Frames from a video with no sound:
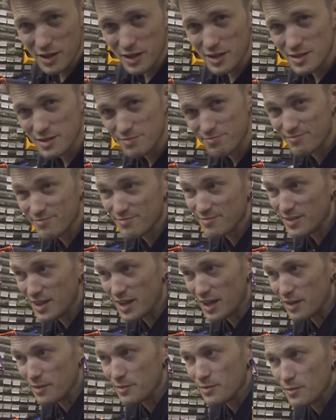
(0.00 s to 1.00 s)
because, you
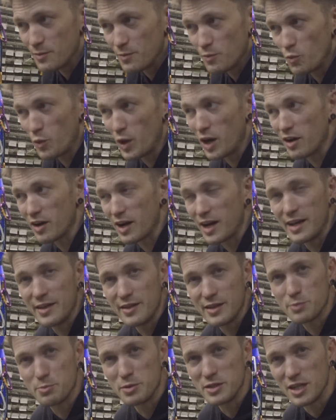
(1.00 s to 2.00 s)
know, we're luckily in
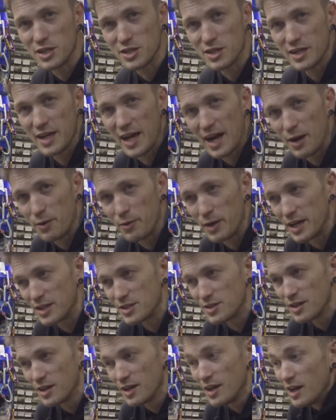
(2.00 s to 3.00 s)
this position now where
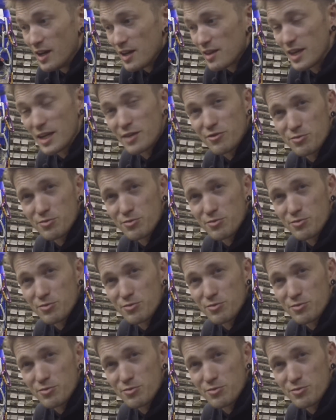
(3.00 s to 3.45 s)
things